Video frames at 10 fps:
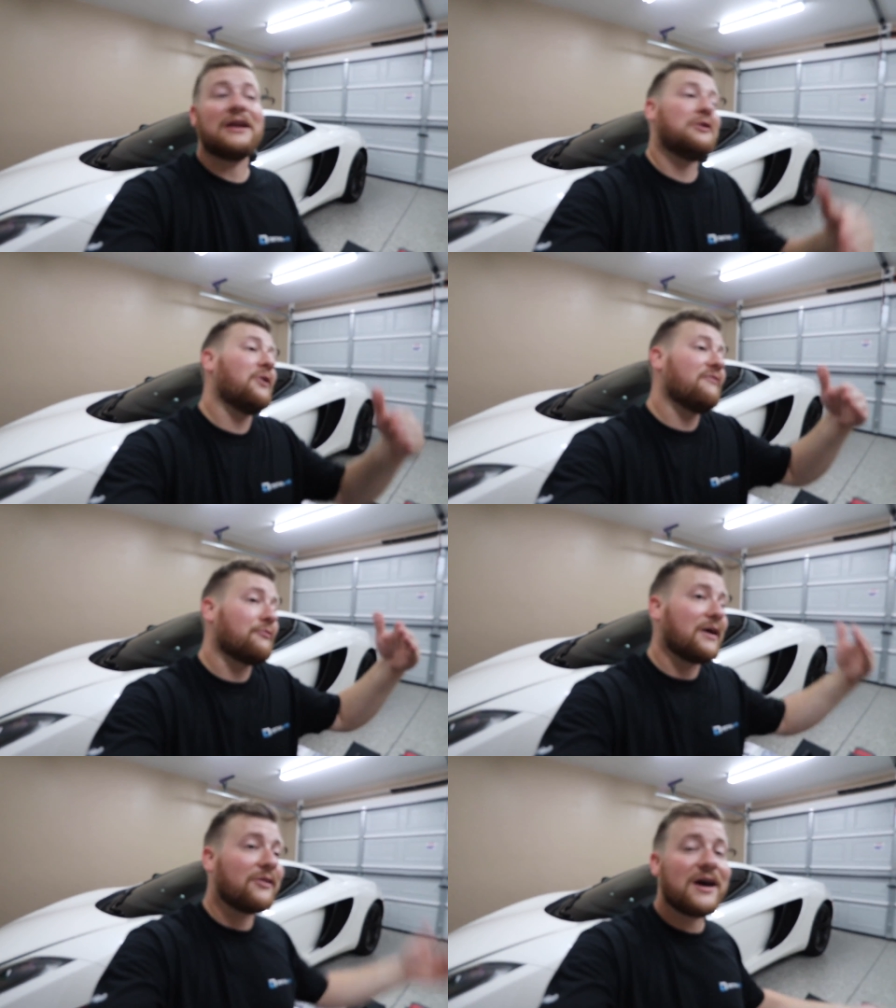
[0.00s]
and you don't have
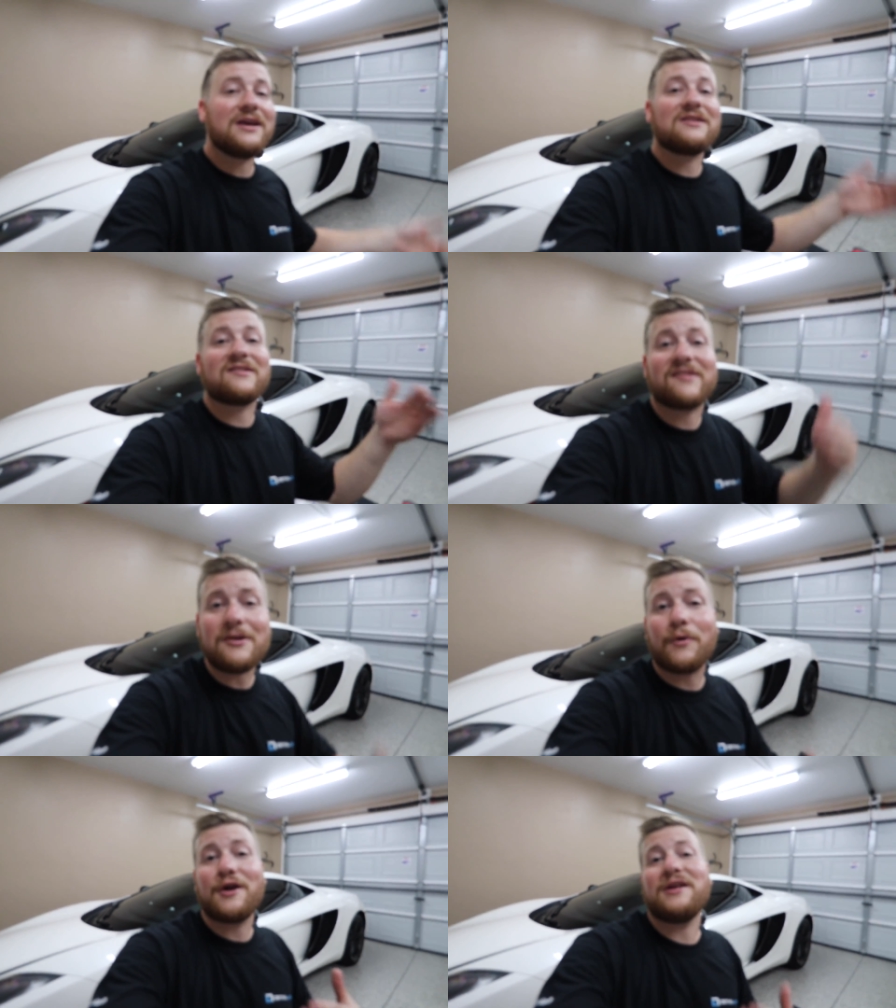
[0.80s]
the right lighting to
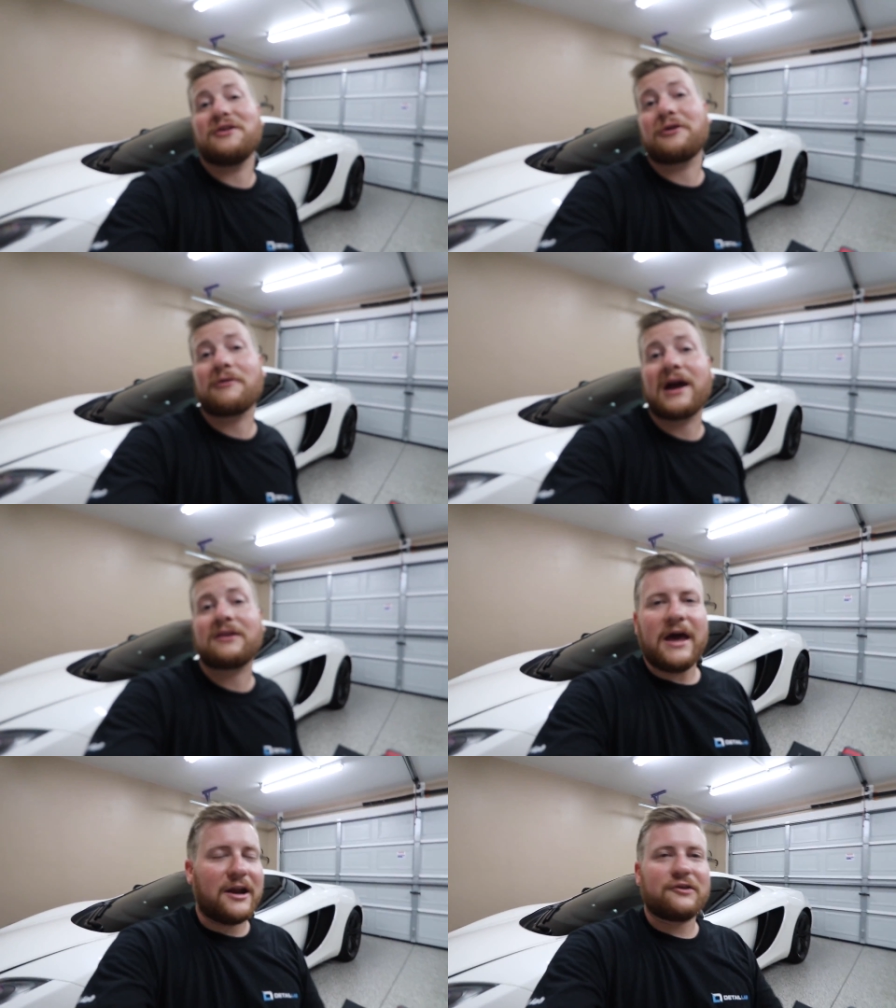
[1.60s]
see what you need to
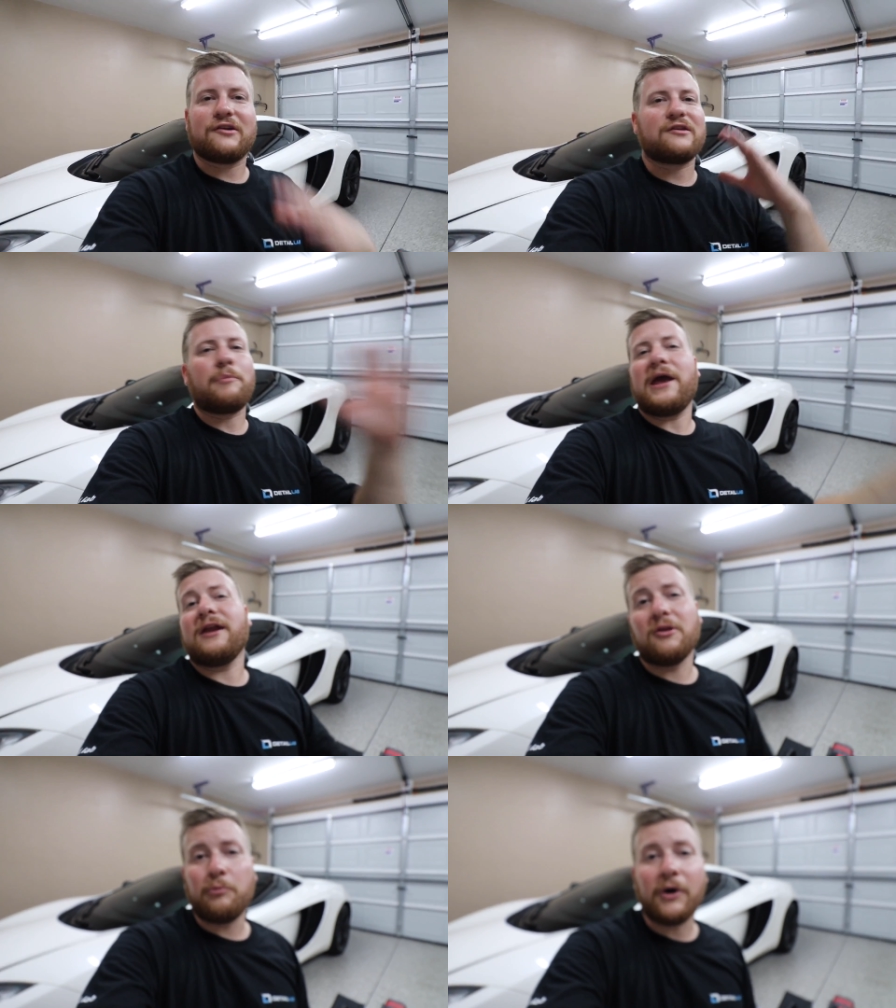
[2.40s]
correct, and it's just a
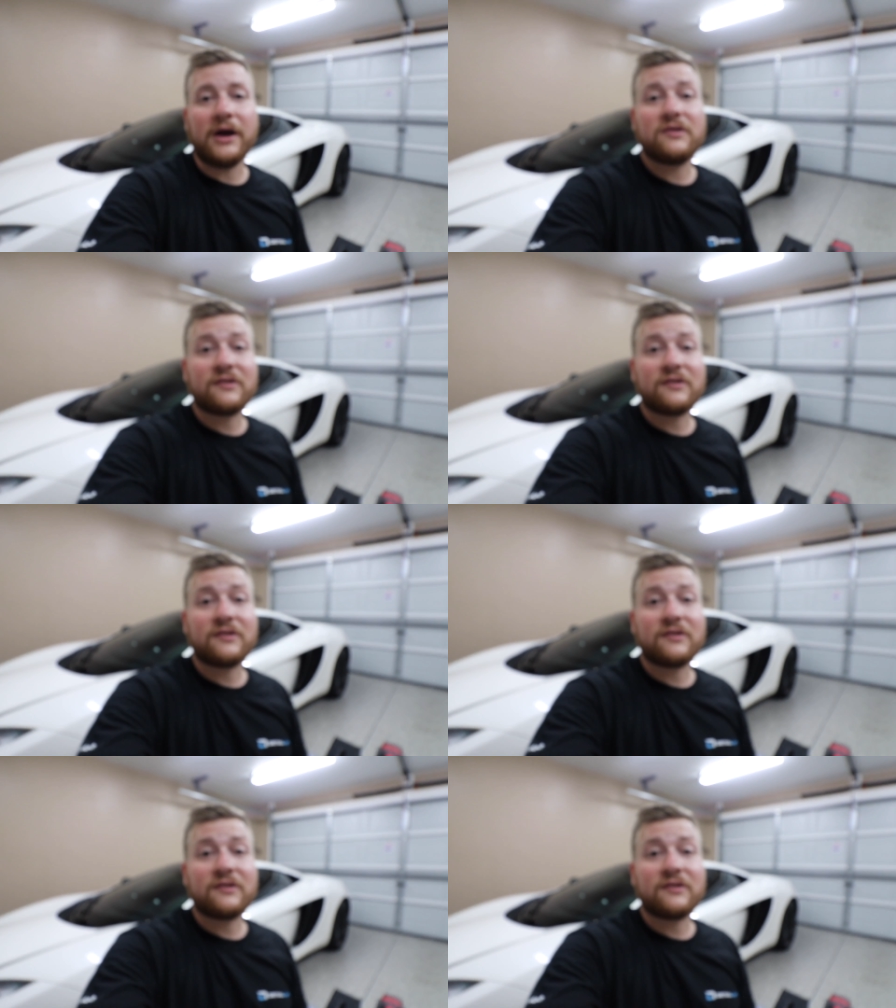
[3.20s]
pain in the butt.